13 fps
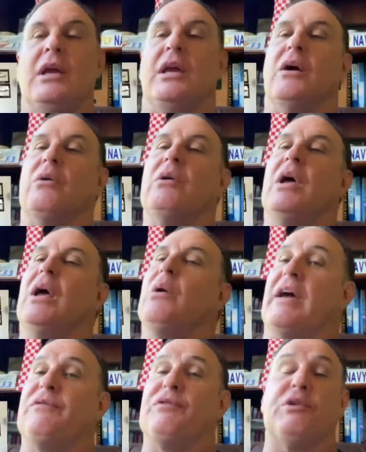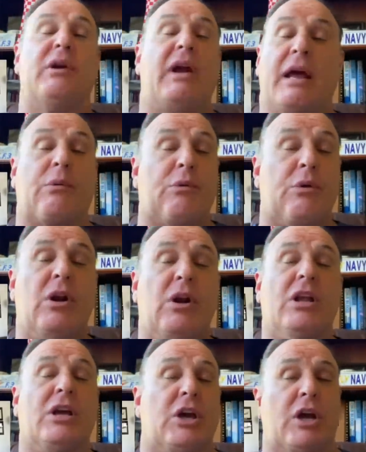You know, where the F-3 had a
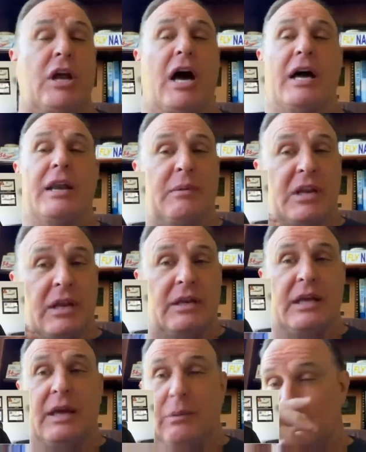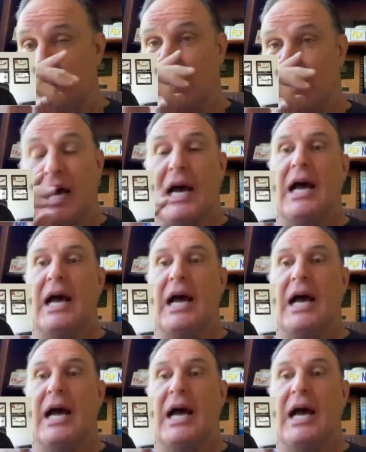really good HUD. I mean, it was